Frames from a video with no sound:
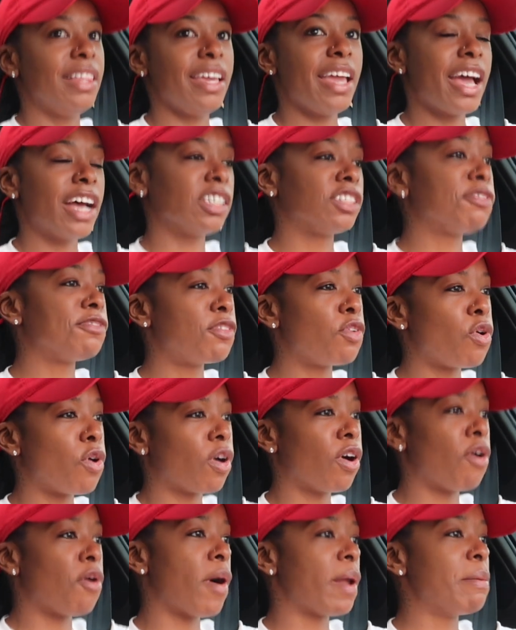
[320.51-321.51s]
the
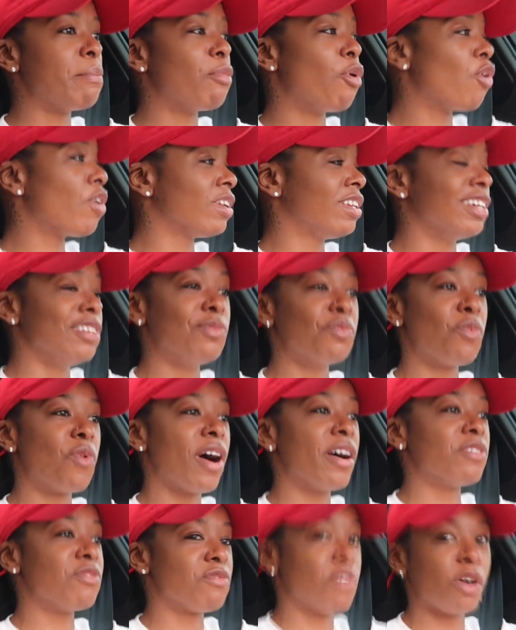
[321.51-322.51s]
S4 on more than
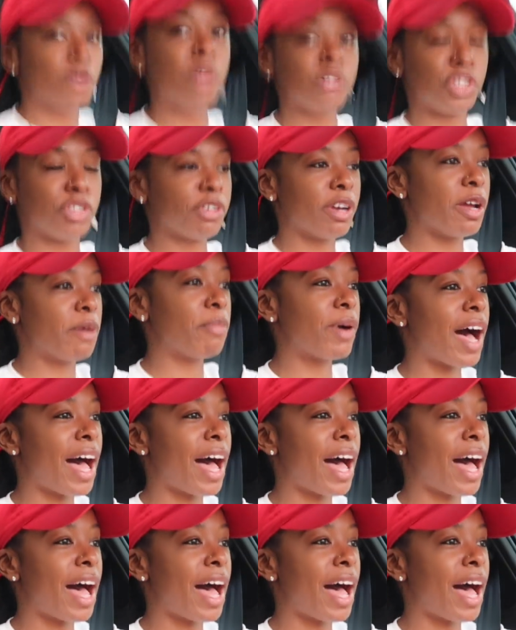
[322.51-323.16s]
one road trip.